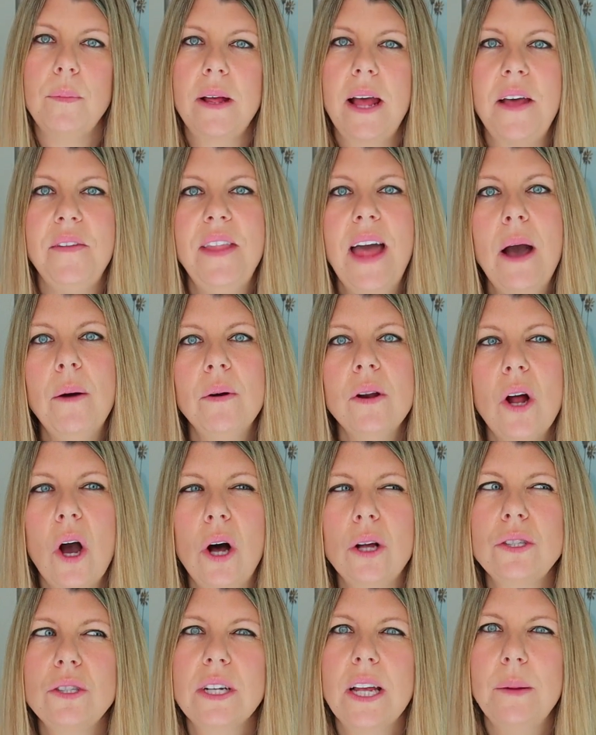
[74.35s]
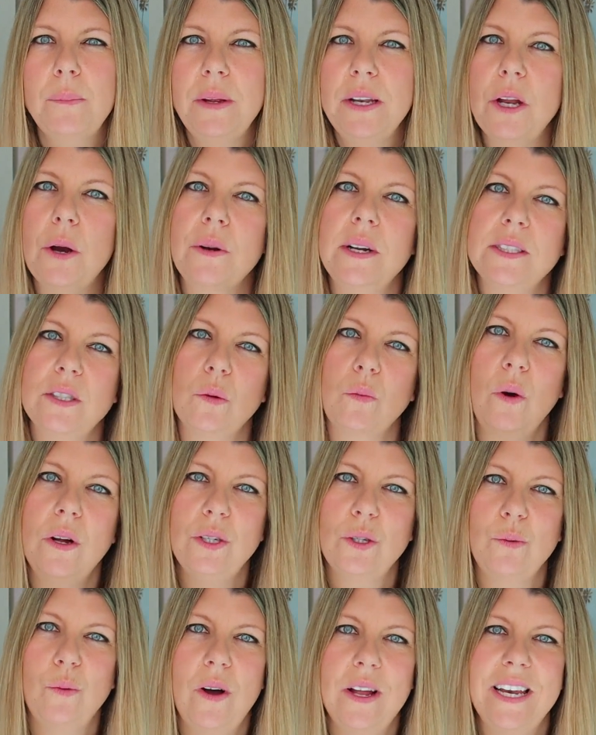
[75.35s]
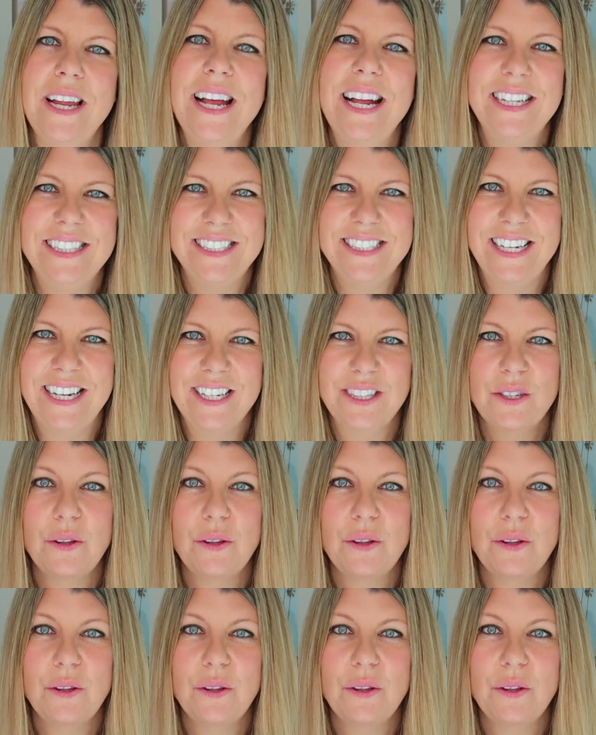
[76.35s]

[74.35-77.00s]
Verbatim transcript: and that one also can be known as the one-to-one instinct.